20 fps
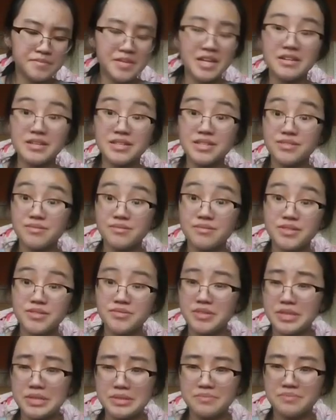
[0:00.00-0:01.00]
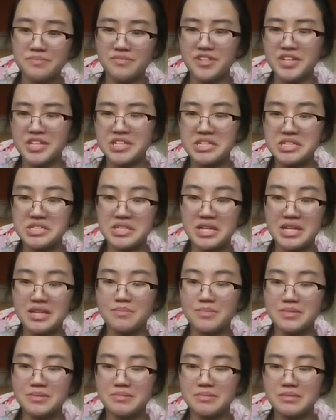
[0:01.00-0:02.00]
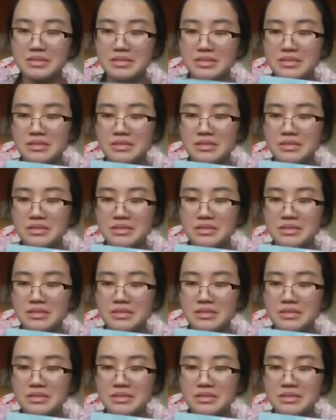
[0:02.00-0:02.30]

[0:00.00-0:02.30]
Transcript: Yeah, it's really nice game. And